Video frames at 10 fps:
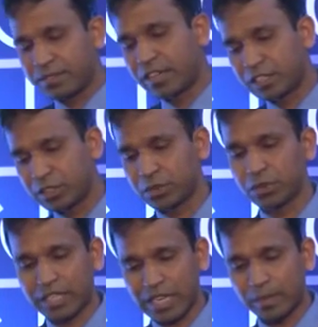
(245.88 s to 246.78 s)
once
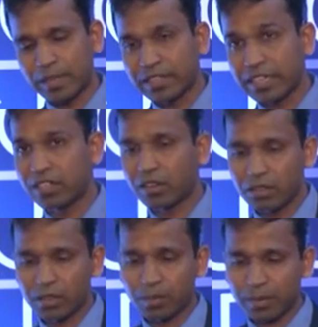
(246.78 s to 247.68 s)
you double-click
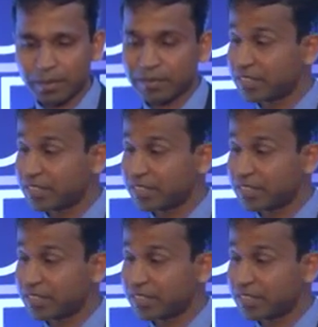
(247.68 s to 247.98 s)
on top of a